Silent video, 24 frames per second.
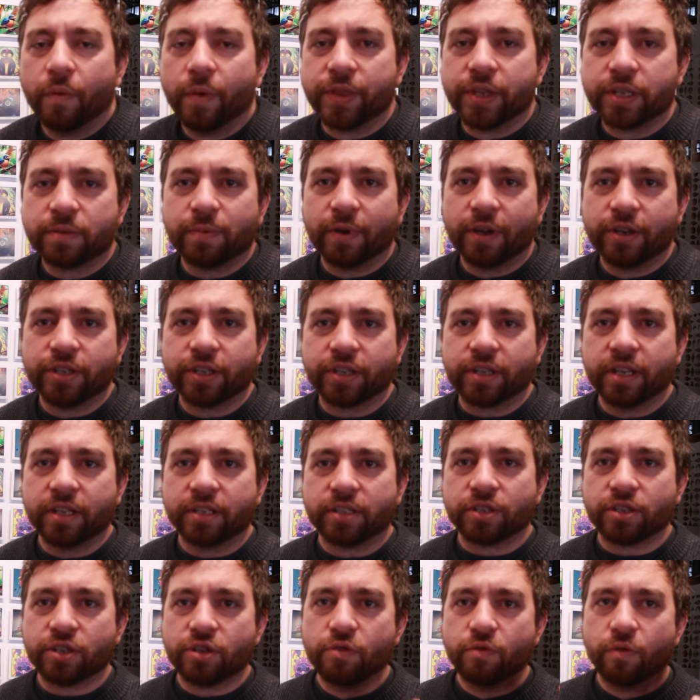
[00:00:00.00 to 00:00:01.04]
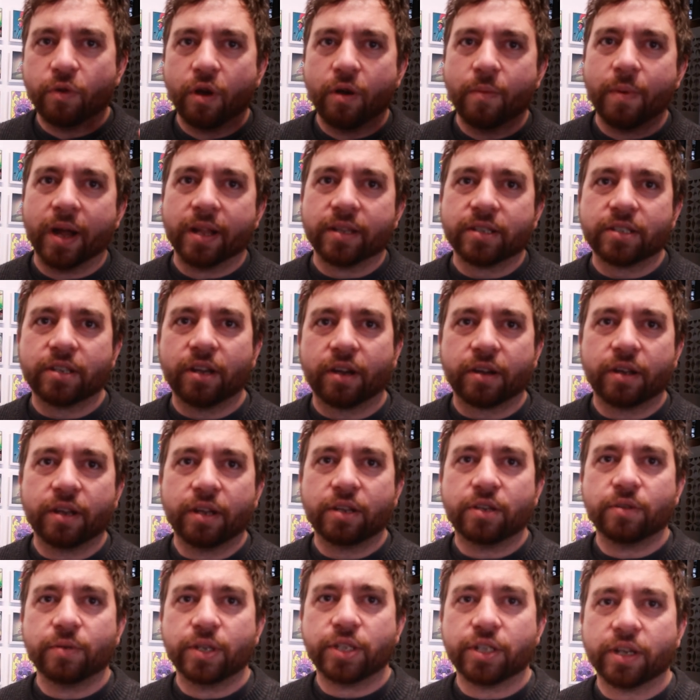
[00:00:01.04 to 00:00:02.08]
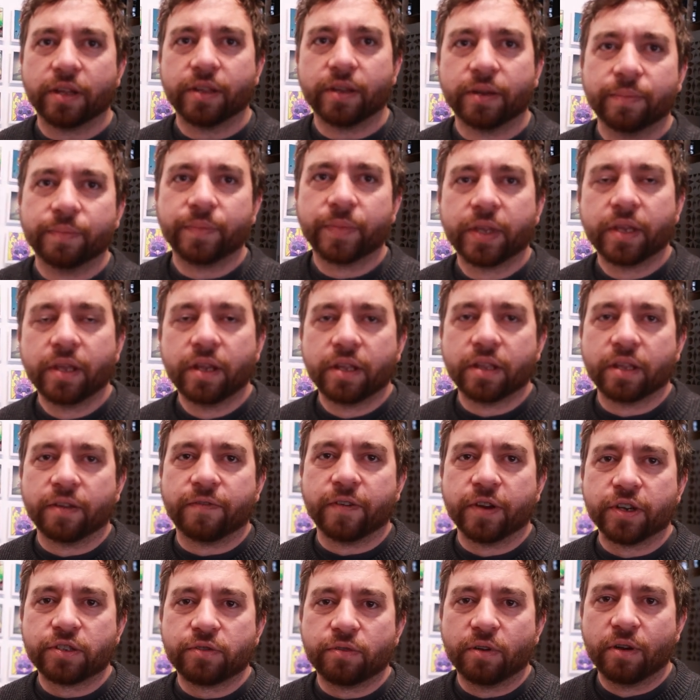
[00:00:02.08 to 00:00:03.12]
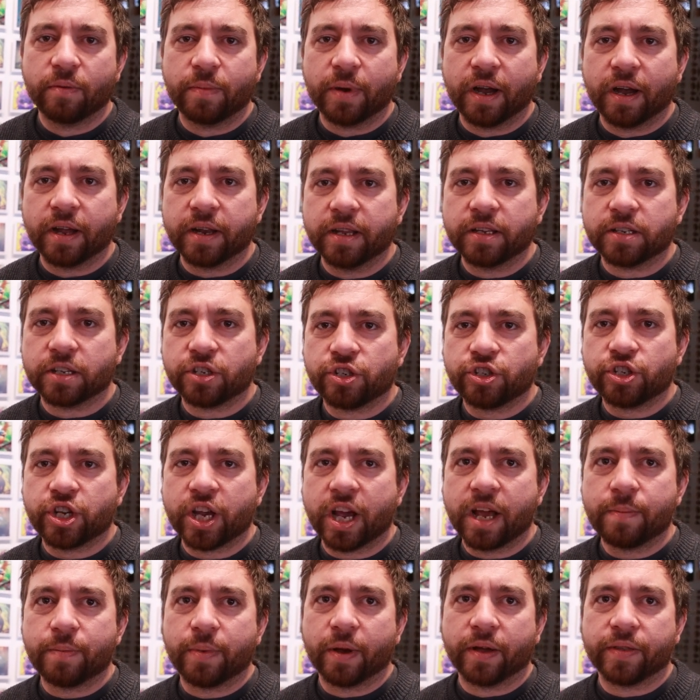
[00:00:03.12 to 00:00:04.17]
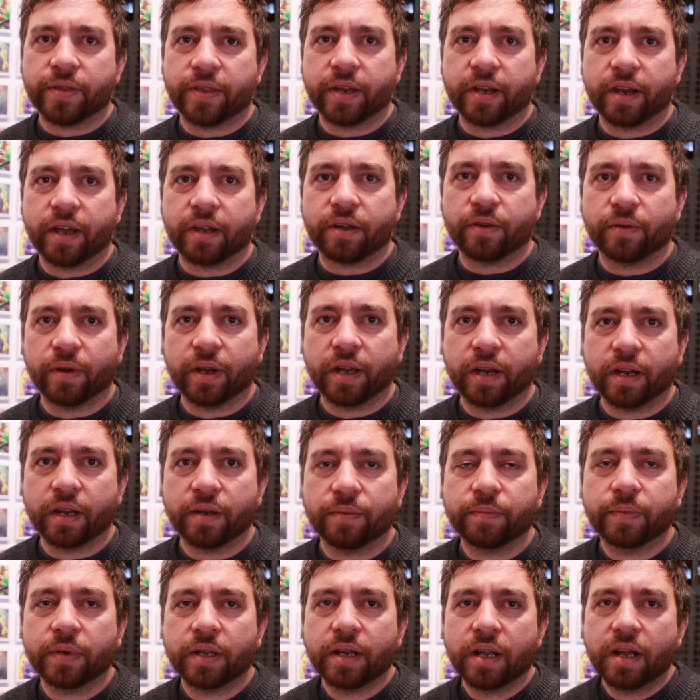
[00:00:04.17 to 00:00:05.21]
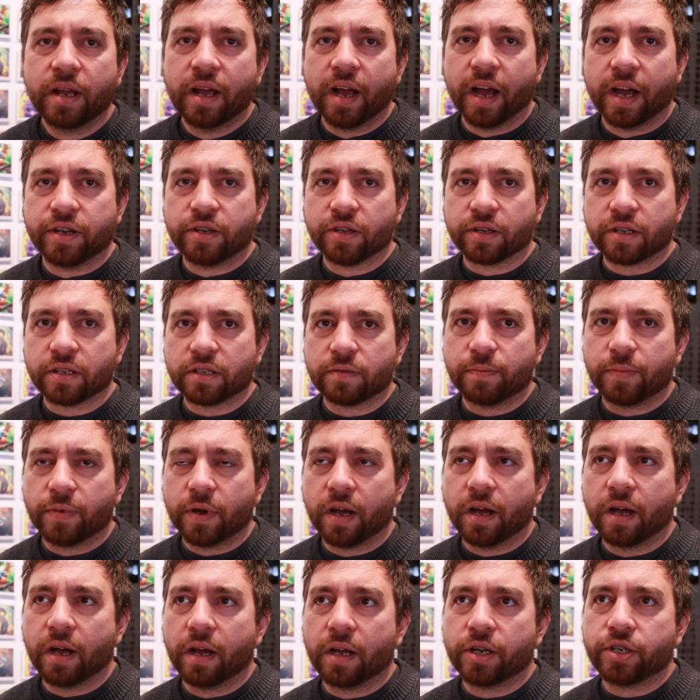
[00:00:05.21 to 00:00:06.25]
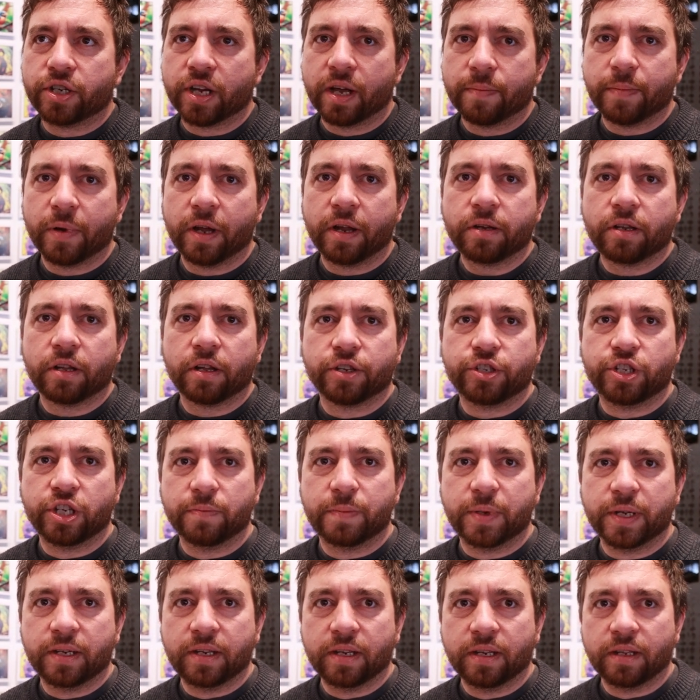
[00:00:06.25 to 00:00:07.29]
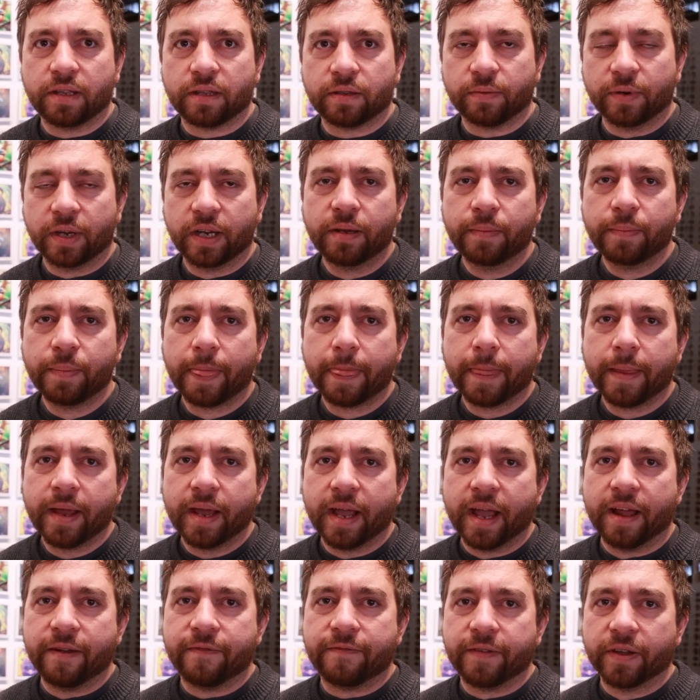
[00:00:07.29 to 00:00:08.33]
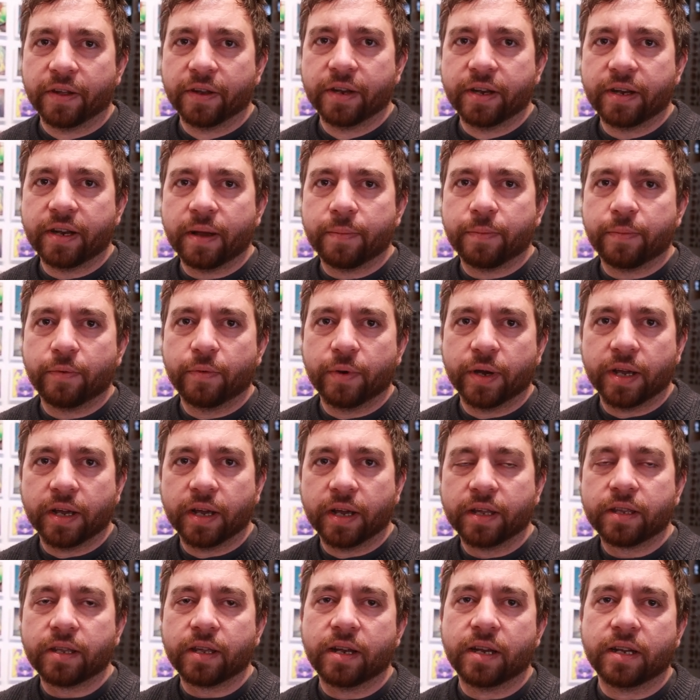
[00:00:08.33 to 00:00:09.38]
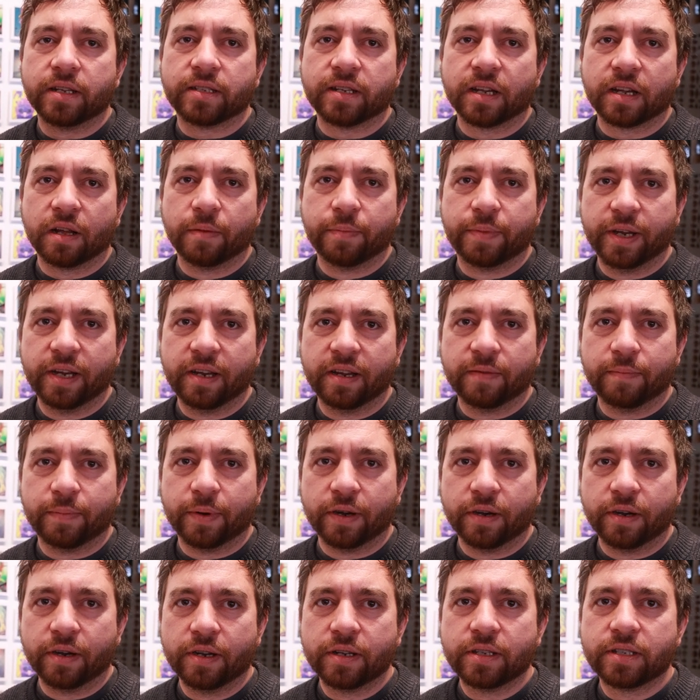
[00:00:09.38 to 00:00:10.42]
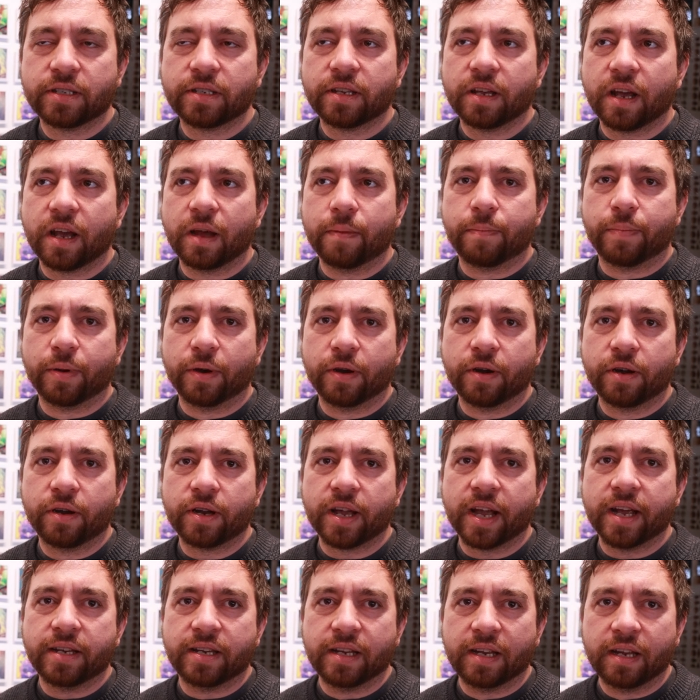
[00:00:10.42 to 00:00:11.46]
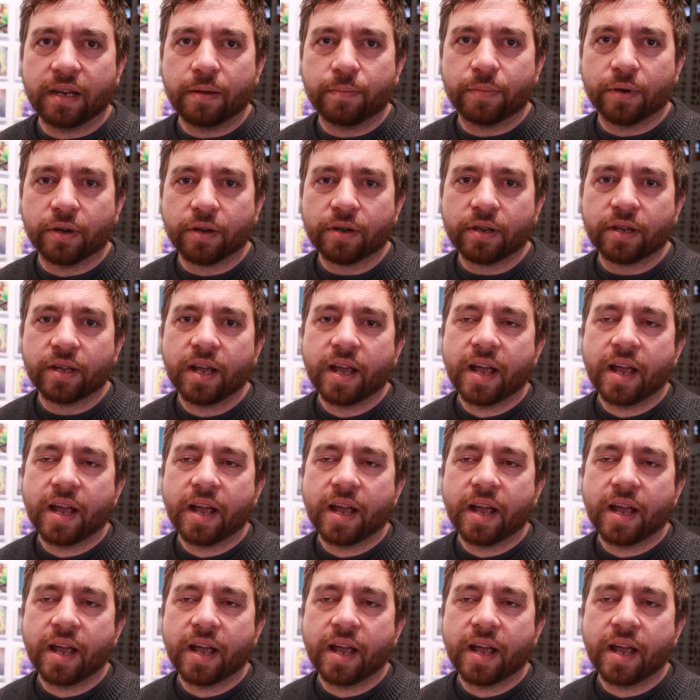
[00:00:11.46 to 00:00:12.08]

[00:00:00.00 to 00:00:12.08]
What this project is, two robots talking to each other. The first robot is a chatbot that I created. I took this chatbot called GPT-3 and filled it up with an encyclopedia of birds, a bird IDing book,